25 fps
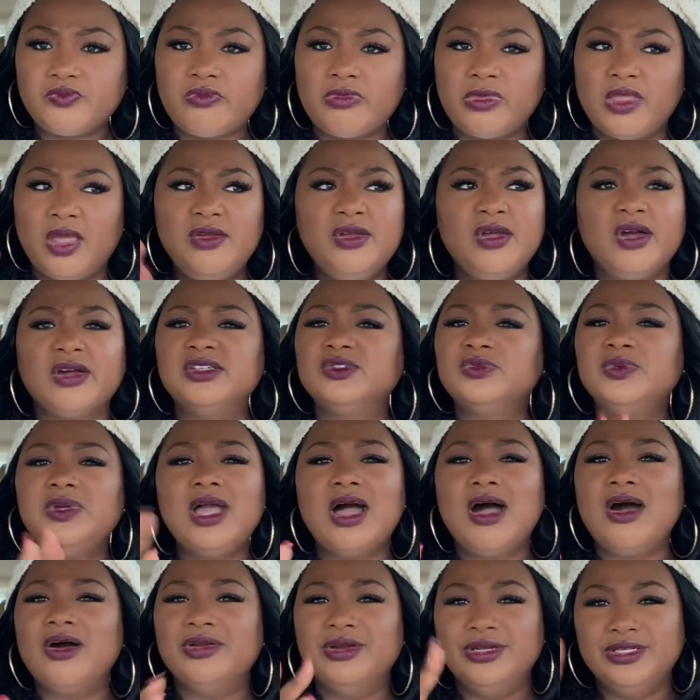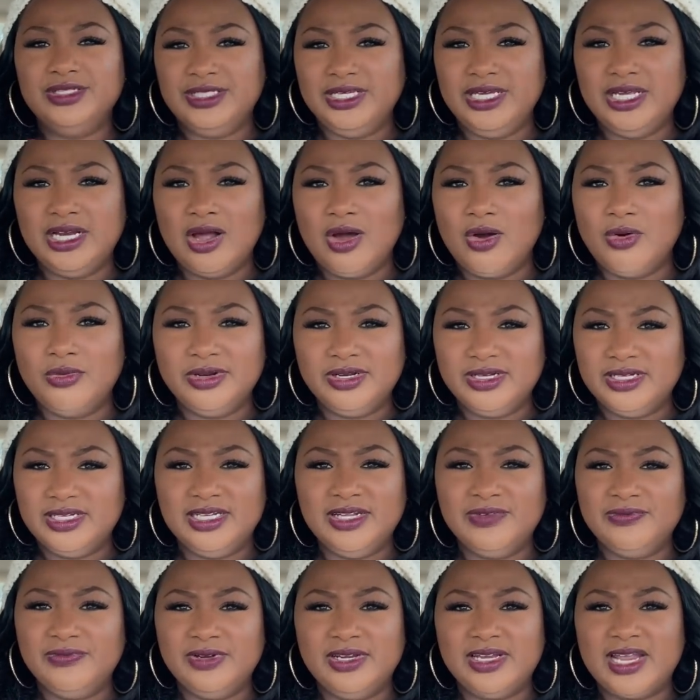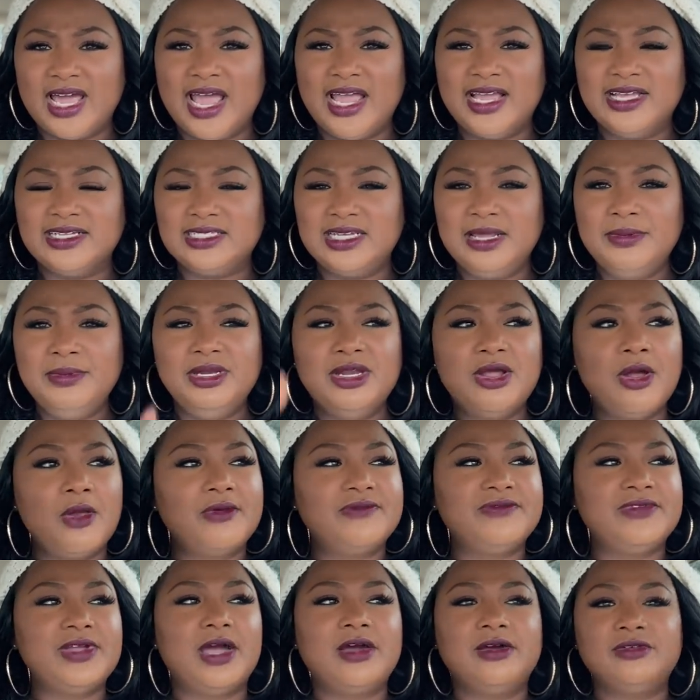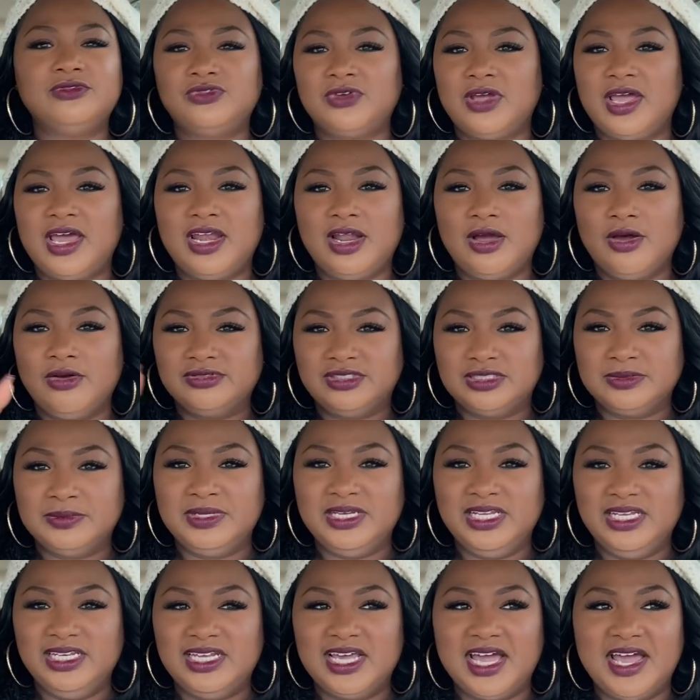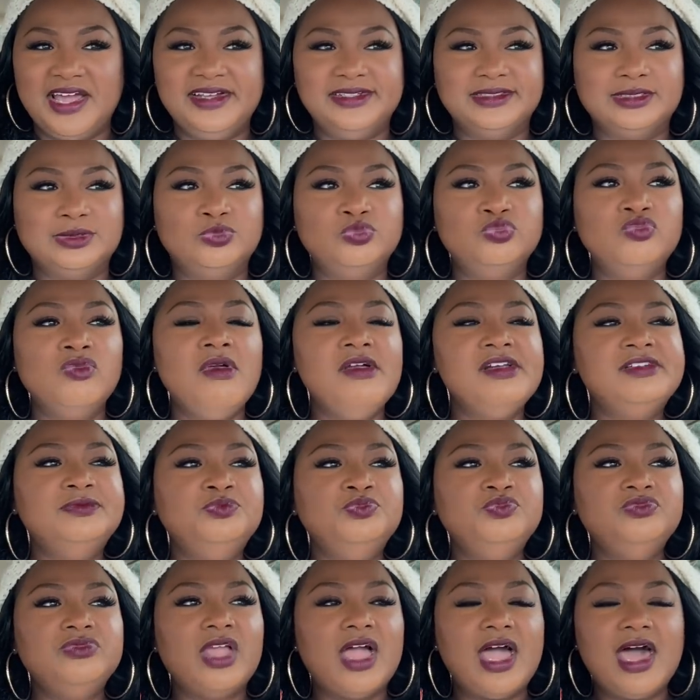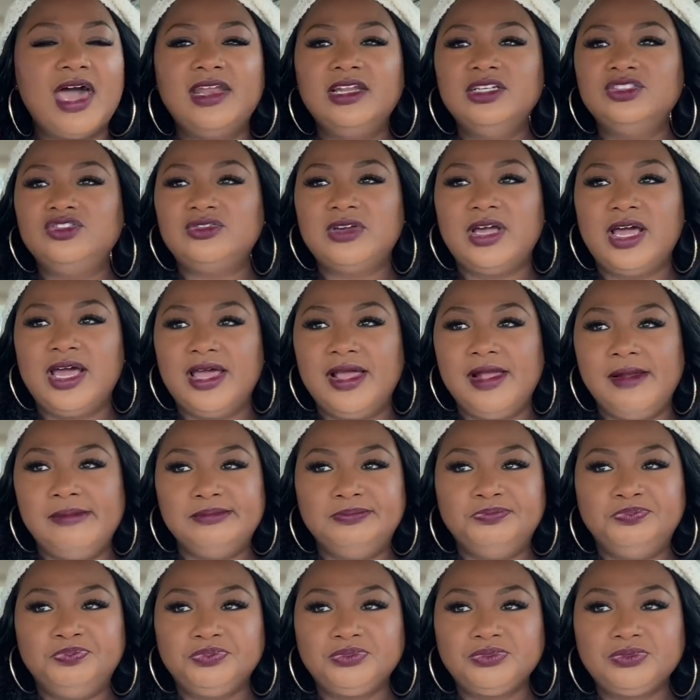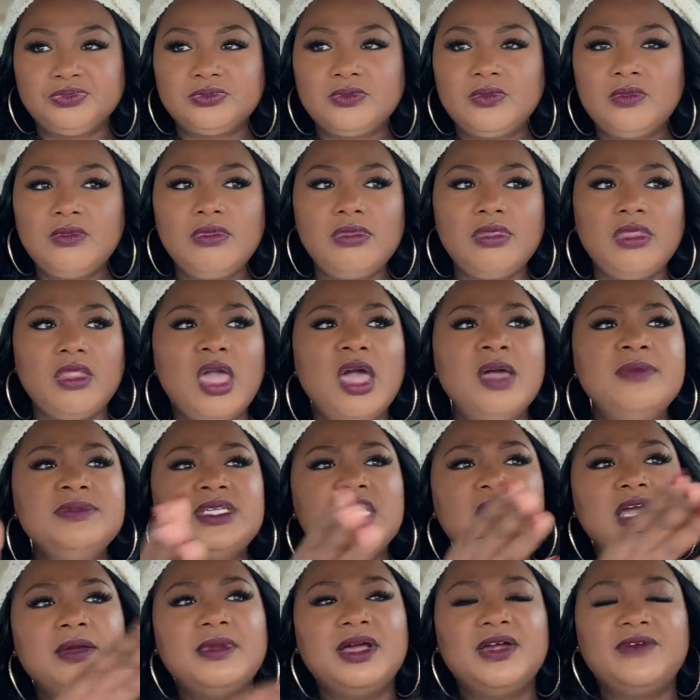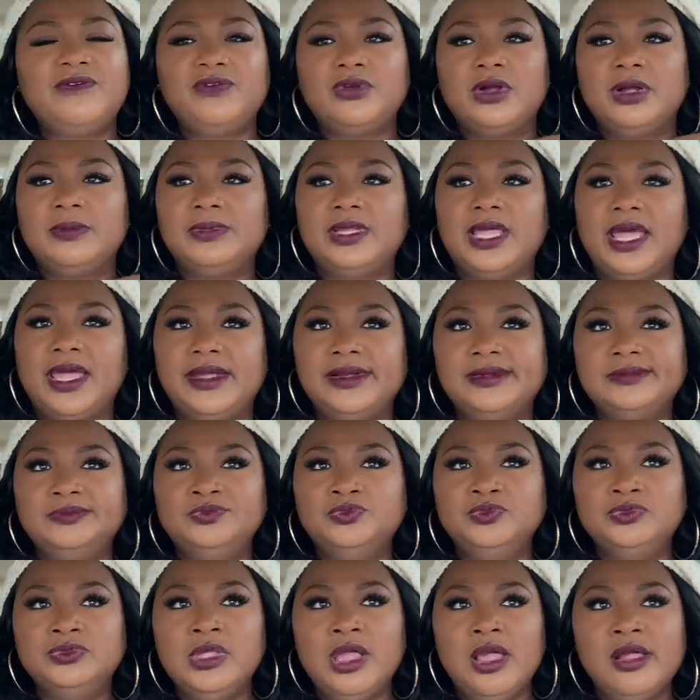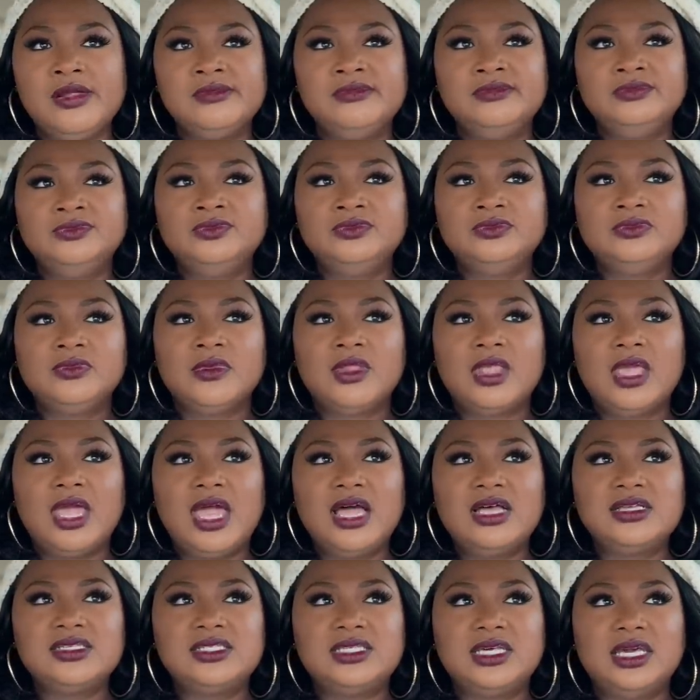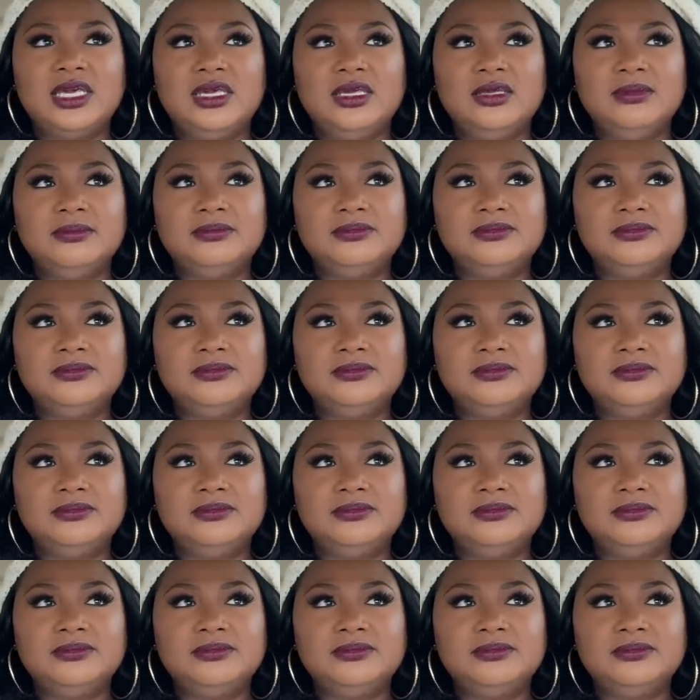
you know, because we all done did all the different diets. Let me know if y'all tried all some of these diets. I done tried, I'm talking about from like, I'll say,